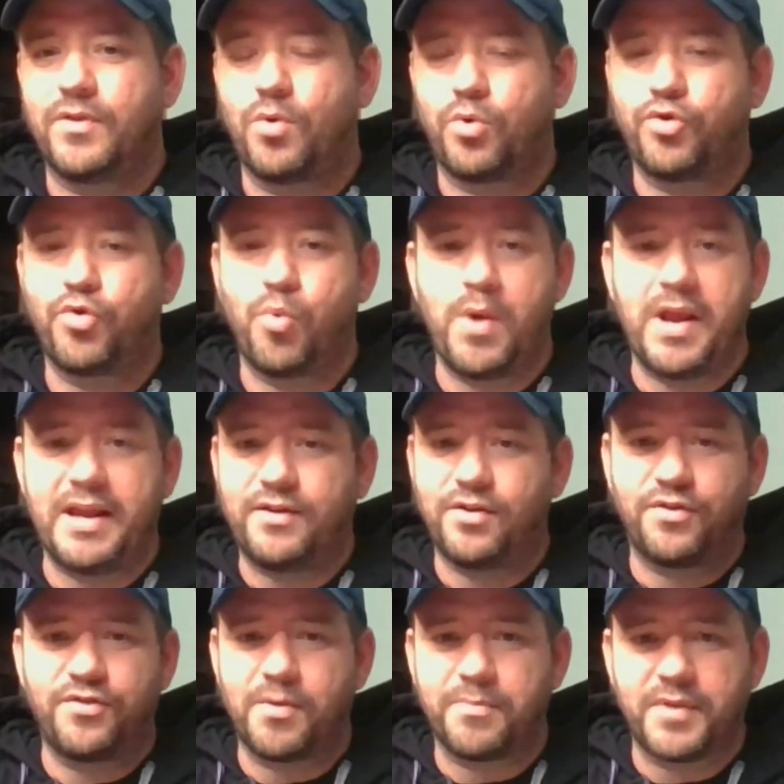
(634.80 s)
or tweaked
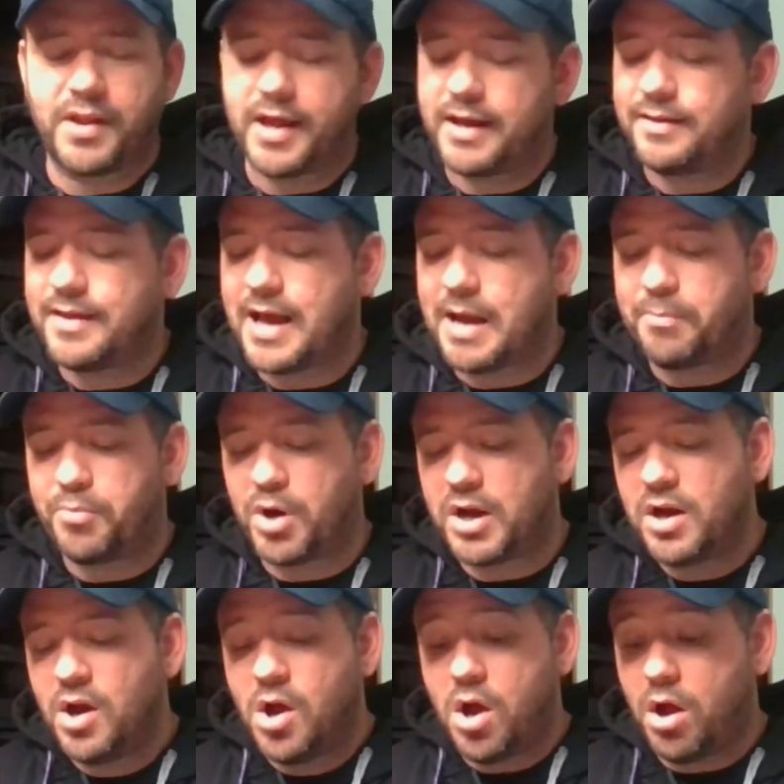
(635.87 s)
or something like that,
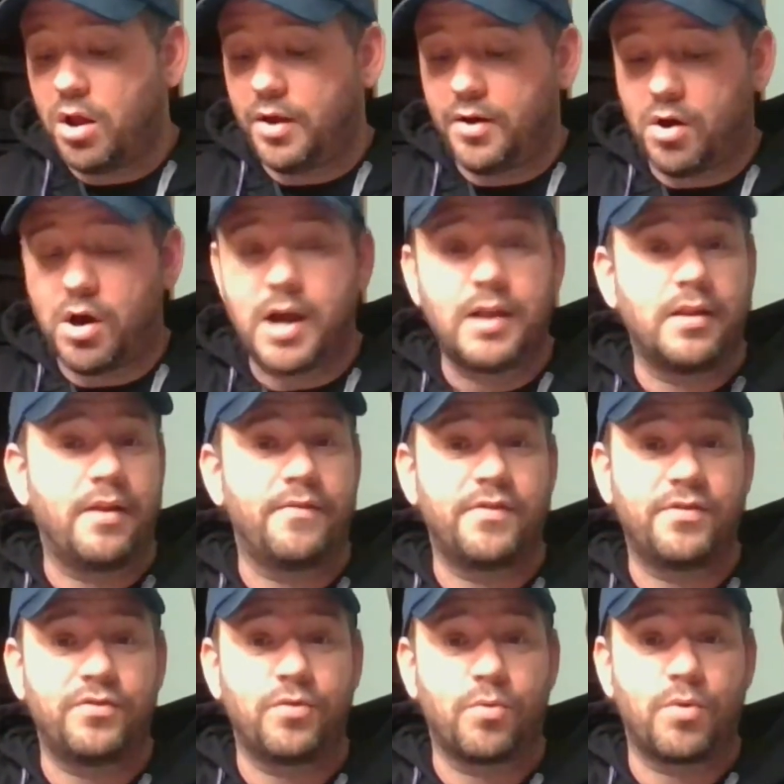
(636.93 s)
but all in all, I love the
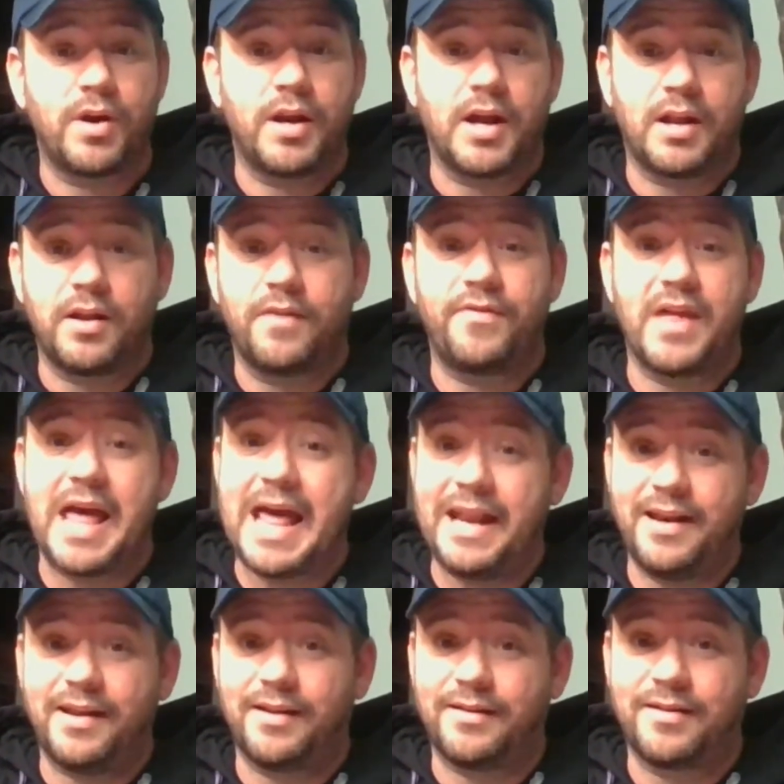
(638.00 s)
story. I love the
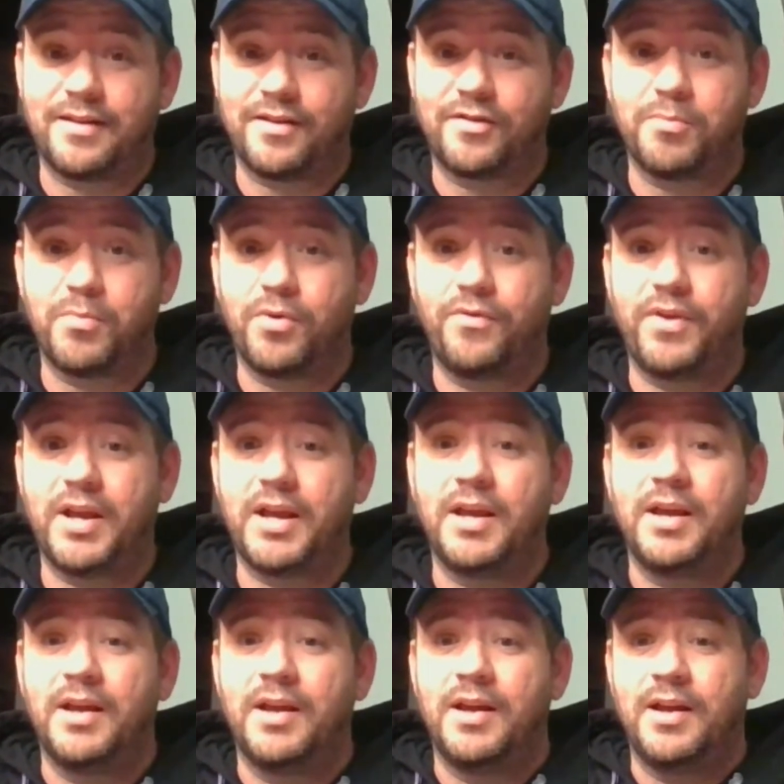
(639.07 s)
ending to this movie.
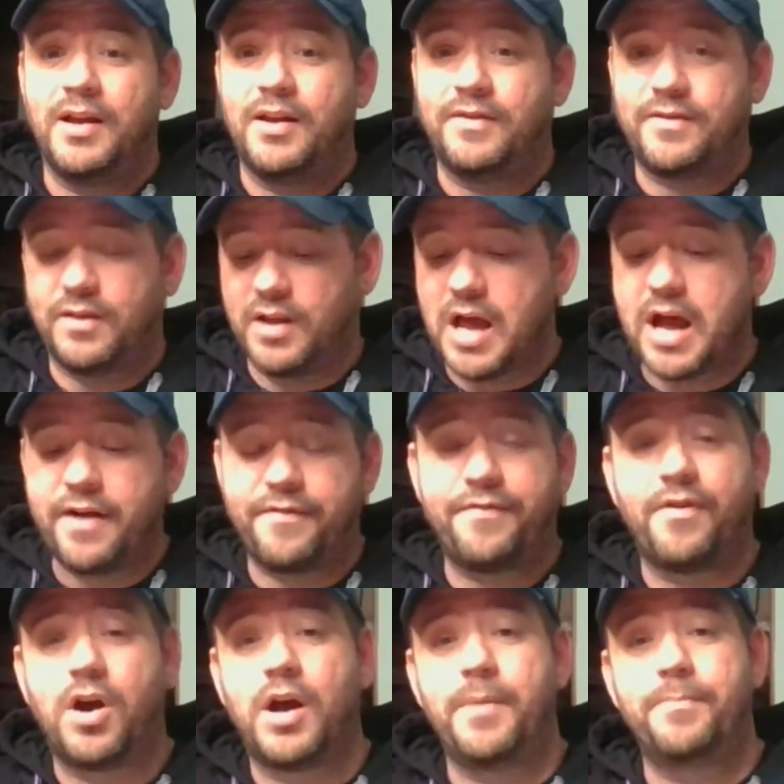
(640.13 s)
It's a lot of
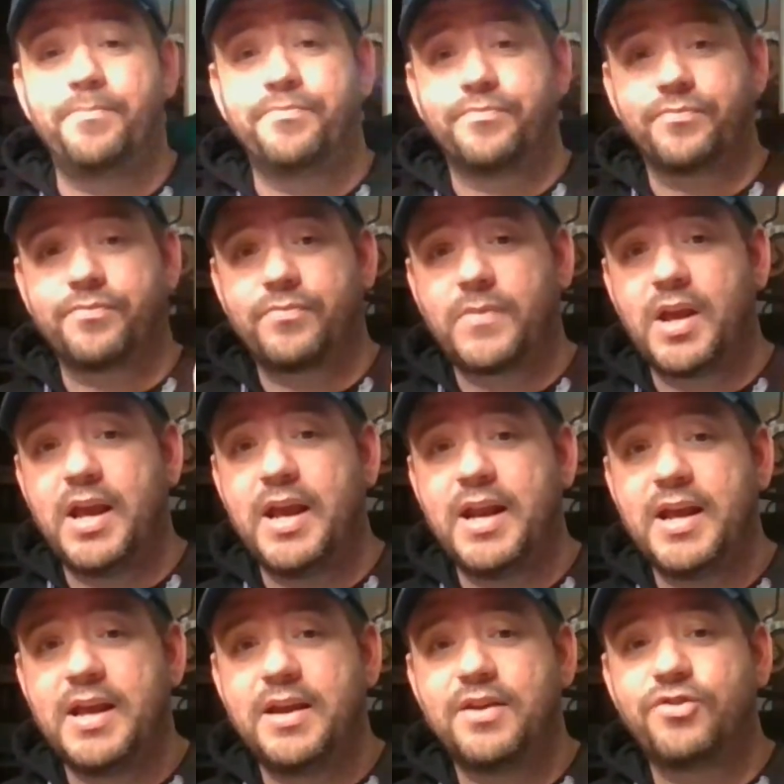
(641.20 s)
fun, and
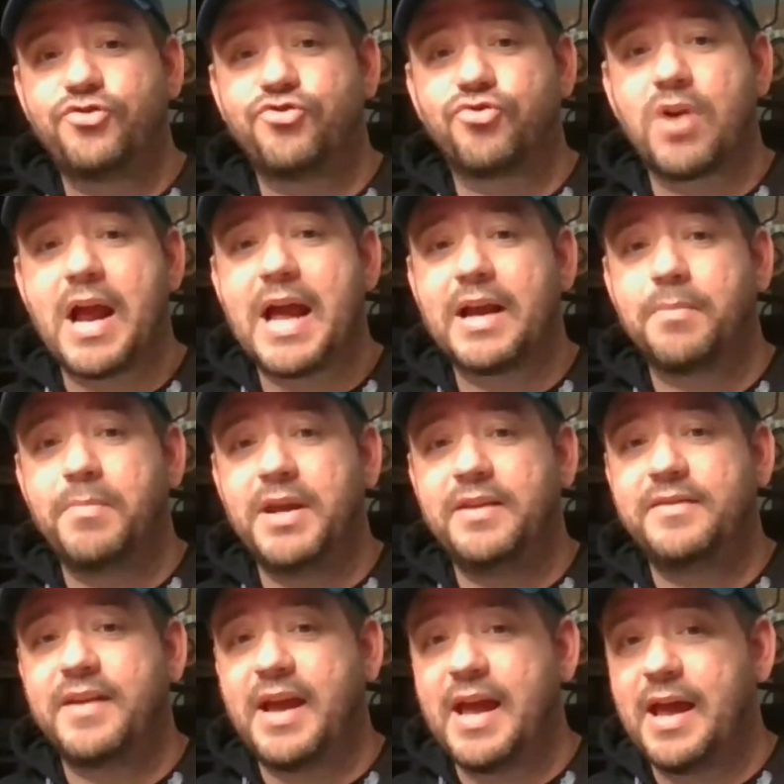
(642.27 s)
it is Drag Me
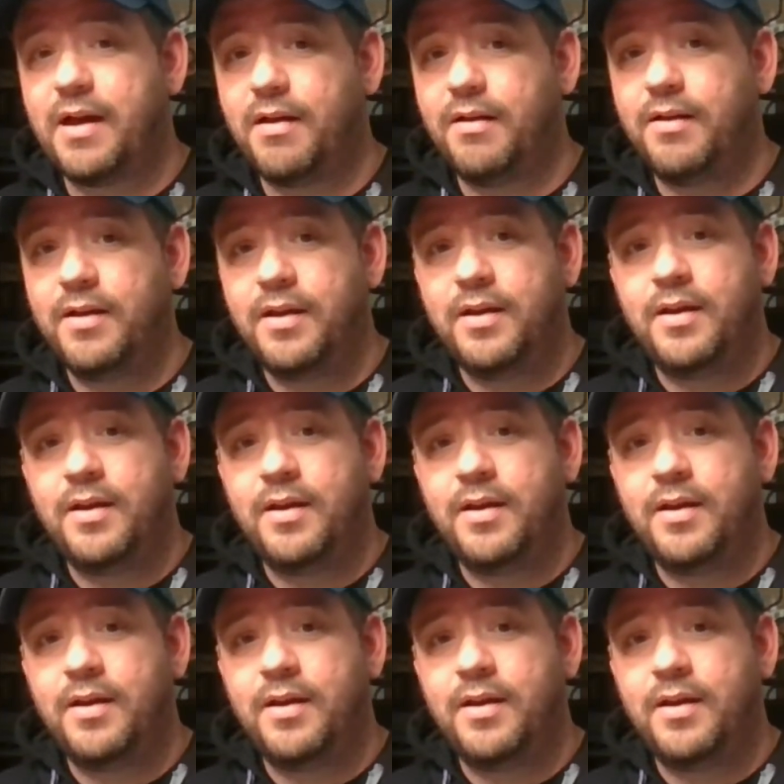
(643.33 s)
to Hell